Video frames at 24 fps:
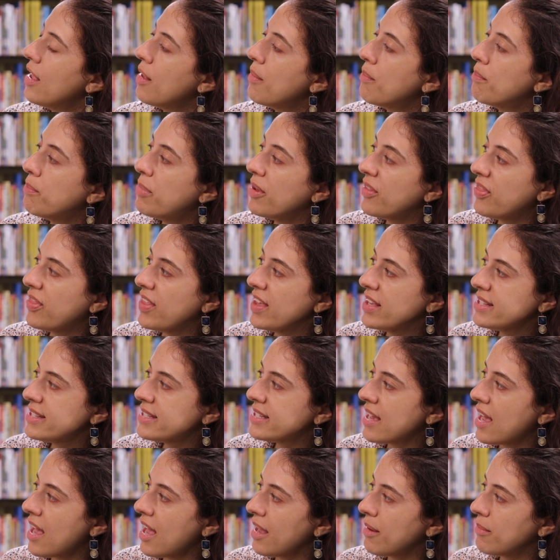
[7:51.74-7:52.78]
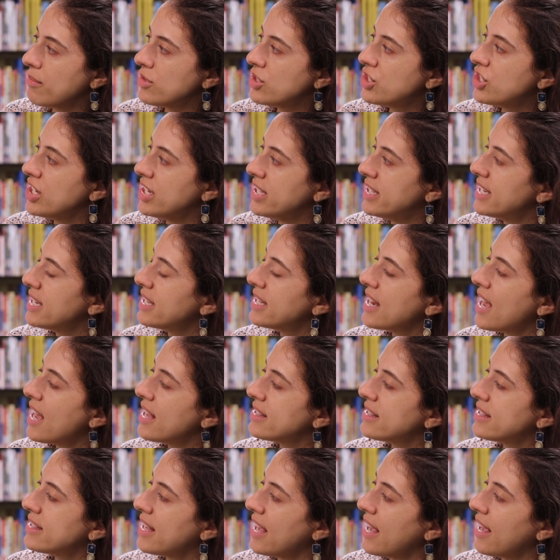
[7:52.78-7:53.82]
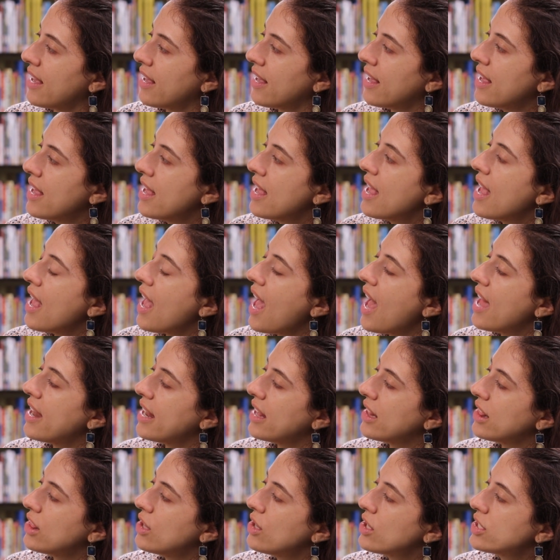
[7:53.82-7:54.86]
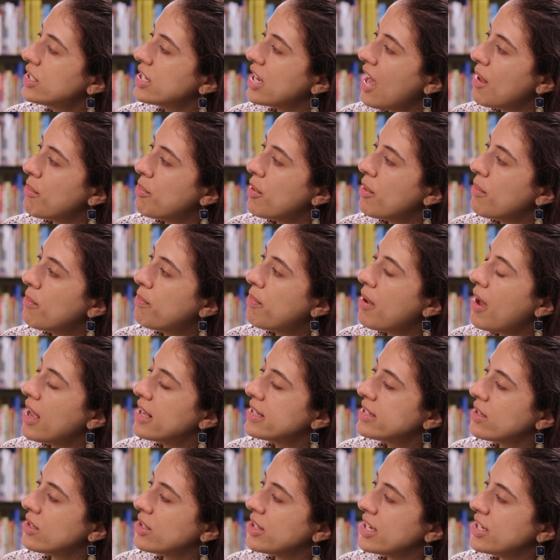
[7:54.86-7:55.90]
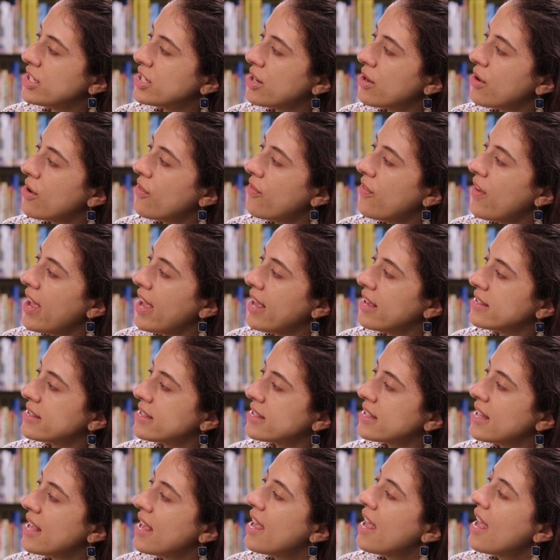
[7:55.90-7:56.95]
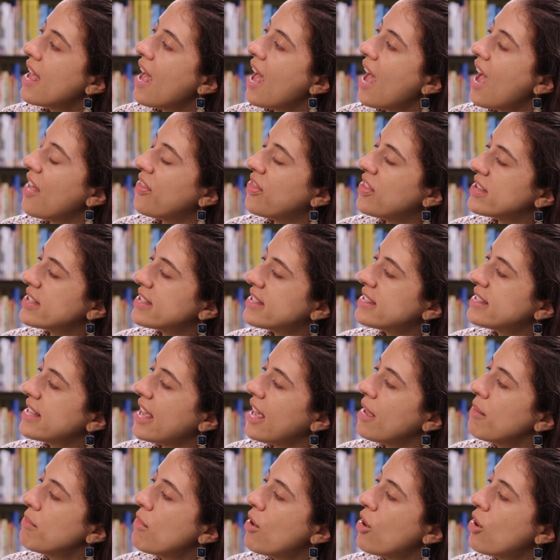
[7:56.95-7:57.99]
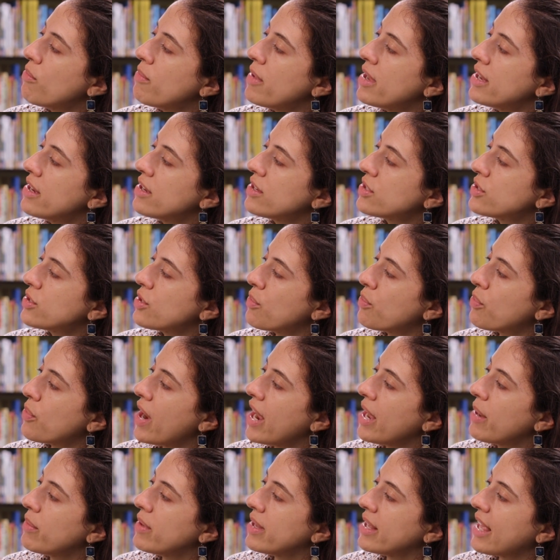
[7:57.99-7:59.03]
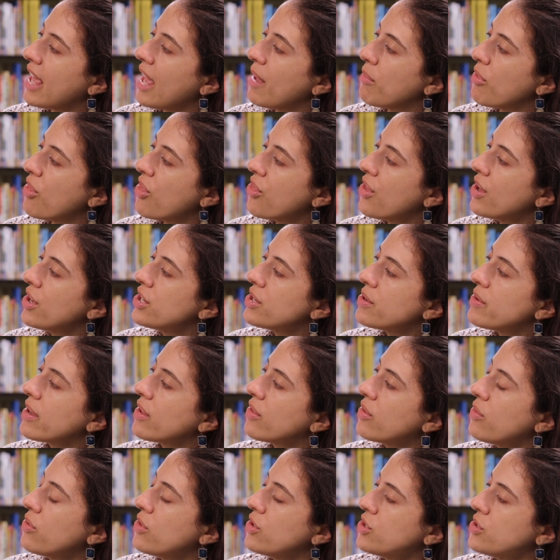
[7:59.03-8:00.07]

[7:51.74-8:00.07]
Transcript: But this time she did not sing, and it looked up, puzzled, into her face. At the same moment, Sir Brangwen came thundering through the